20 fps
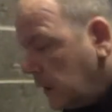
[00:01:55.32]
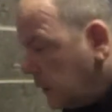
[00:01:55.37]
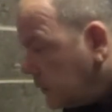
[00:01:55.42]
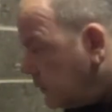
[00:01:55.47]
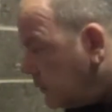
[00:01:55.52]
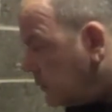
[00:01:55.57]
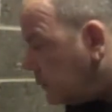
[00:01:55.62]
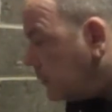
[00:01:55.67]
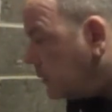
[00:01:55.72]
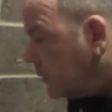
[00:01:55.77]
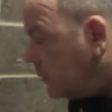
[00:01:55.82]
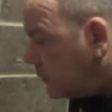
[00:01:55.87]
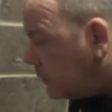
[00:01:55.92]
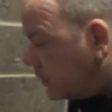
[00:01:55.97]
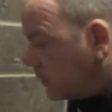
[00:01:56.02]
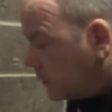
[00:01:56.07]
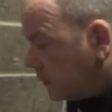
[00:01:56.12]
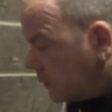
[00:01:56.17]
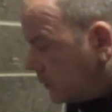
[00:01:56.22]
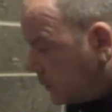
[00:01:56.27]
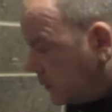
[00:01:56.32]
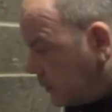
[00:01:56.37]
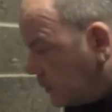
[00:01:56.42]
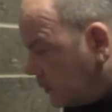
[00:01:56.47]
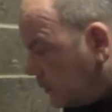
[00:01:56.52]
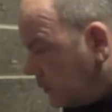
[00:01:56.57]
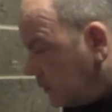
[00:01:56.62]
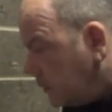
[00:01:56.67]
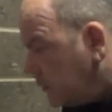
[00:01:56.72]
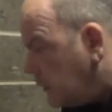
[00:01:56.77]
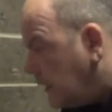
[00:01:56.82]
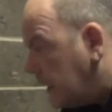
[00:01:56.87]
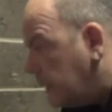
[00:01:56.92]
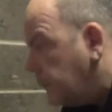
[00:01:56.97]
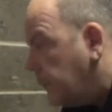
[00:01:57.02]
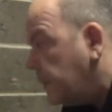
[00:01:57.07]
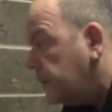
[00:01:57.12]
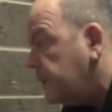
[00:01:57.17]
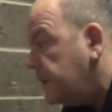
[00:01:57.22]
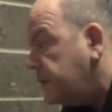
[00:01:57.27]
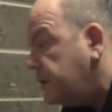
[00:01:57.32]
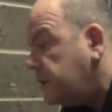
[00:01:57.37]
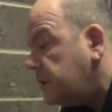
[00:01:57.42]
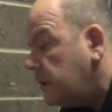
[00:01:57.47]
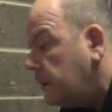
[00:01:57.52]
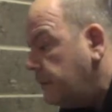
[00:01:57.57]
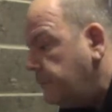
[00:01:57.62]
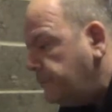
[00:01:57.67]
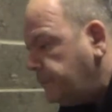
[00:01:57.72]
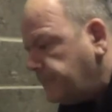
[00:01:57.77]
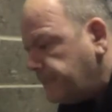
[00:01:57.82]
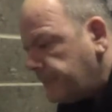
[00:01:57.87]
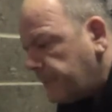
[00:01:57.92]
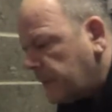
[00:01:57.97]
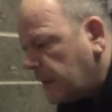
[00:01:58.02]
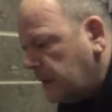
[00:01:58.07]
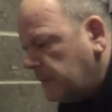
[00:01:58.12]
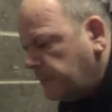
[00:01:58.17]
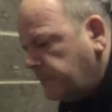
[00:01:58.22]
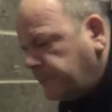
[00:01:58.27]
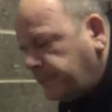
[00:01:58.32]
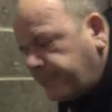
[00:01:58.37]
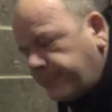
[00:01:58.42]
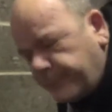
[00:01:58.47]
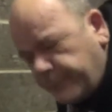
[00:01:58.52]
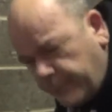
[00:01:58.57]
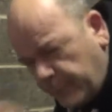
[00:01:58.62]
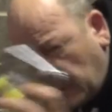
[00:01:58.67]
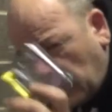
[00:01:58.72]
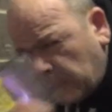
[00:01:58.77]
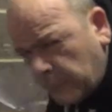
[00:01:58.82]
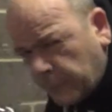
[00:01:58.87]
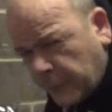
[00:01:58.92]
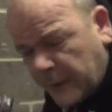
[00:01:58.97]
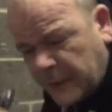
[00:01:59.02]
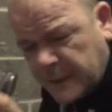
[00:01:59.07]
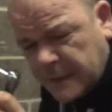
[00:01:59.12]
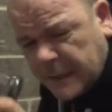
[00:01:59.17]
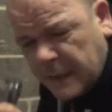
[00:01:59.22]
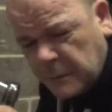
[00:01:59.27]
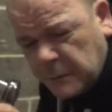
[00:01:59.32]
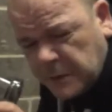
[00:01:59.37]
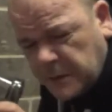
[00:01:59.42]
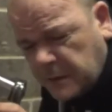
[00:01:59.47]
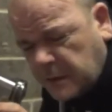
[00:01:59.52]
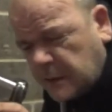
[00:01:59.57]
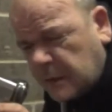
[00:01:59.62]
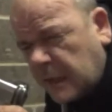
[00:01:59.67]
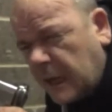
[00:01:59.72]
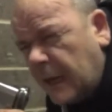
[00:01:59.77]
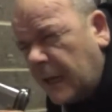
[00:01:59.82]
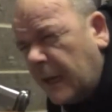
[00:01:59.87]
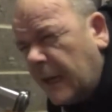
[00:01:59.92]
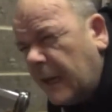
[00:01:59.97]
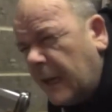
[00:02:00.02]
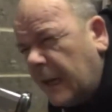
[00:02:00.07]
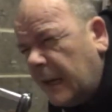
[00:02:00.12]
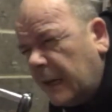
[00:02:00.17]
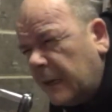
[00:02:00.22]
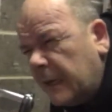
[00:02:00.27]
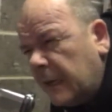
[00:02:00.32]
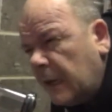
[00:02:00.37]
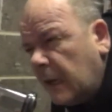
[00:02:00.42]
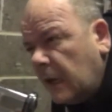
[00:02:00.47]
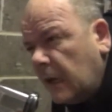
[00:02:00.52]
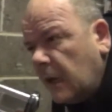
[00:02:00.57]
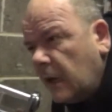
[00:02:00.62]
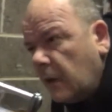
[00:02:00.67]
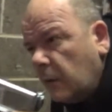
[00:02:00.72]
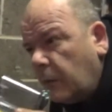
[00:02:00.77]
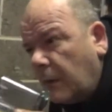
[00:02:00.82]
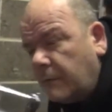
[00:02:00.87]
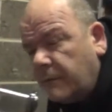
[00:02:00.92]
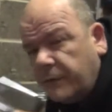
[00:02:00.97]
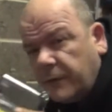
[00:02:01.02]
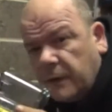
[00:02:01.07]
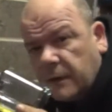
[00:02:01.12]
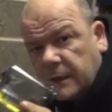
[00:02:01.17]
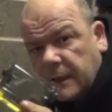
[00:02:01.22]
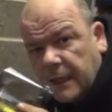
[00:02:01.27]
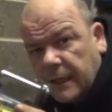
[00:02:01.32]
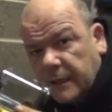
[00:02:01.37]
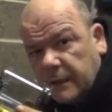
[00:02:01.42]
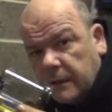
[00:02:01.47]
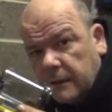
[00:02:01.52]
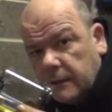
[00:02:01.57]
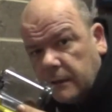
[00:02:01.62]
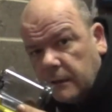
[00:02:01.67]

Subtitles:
and I bought this. Price of that was 149,